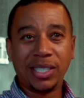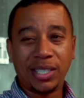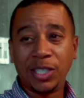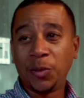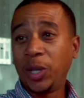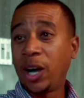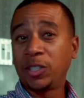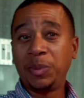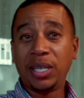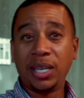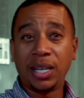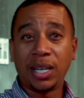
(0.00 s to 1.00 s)
Just this week, I
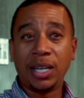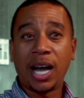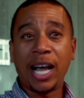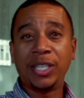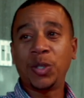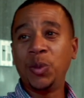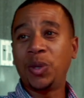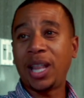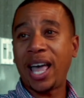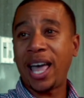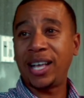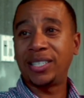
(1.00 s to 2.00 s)
was speaking in a high school
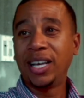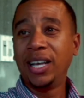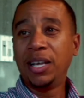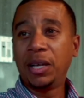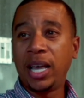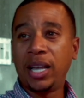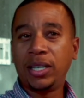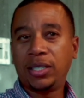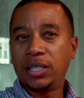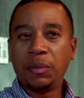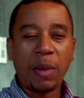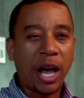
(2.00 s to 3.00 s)
class,
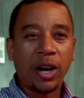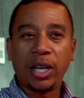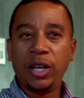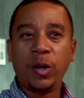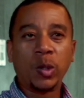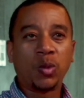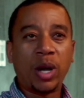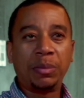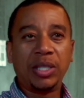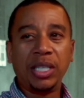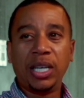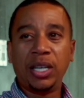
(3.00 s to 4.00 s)
and it's just a matter of getting those
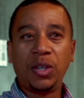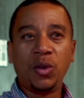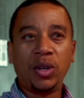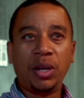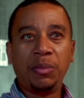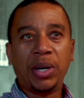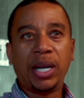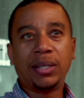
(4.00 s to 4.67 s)
reps in and doing it.